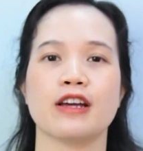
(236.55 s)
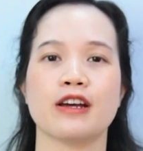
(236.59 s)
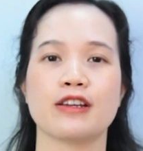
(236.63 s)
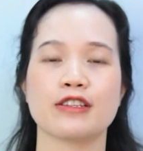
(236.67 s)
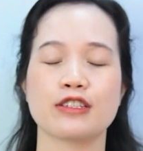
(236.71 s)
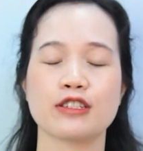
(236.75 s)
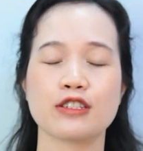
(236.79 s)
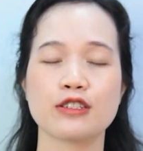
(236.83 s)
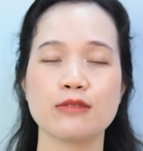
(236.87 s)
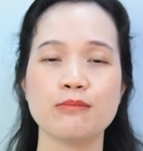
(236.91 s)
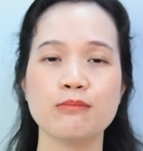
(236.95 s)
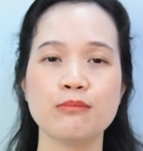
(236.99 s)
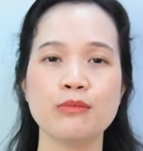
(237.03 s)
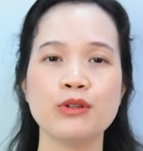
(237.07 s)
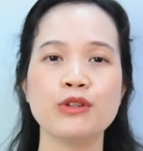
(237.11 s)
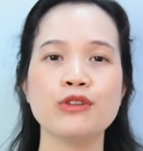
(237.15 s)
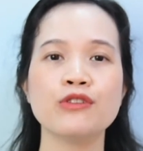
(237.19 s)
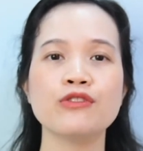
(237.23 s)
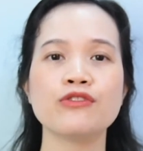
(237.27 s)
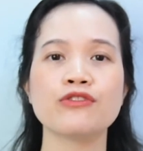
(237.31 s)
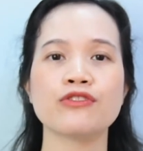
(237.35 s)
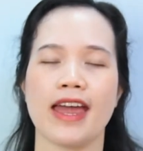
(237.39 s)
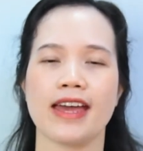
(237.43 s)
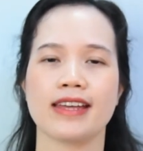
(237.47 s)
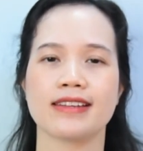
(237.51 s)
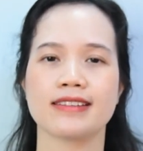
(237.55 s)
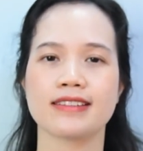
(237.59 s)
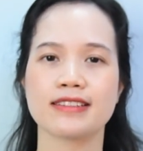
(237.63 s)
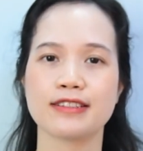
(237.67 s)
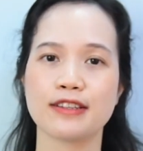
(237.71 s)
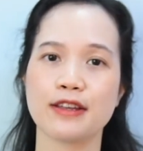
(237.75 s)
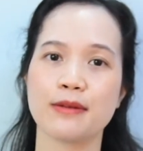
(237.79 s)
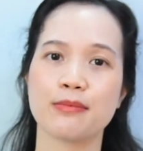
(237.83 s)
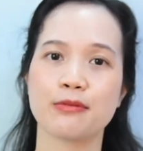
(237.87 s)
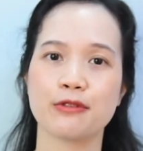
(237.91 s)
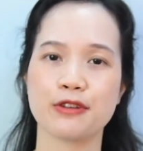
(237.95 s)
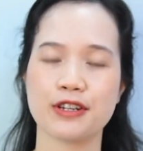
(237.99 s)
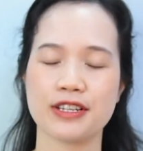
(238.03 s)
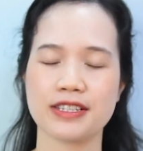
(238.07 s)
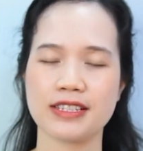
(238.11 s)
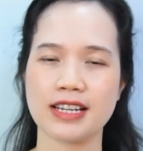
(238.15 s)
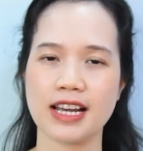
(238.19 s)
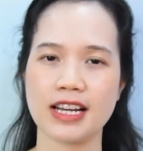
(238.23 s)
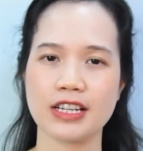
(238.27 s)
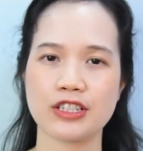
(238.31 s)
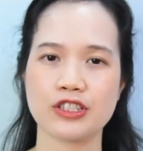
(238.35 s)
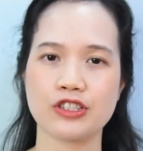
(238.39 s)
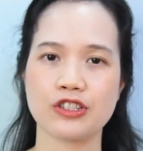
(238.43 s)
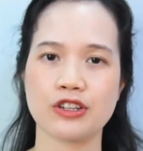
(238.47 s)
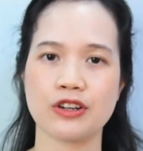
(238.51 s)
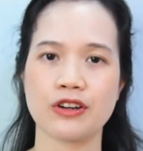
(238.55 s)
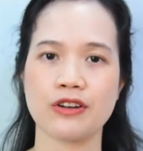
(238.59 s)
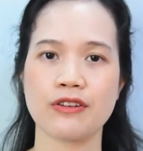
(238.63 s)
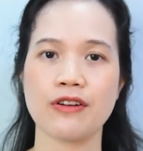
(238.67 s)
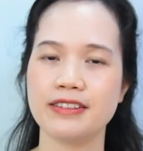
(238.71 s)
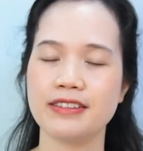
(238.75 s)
a smooth and slippery texture.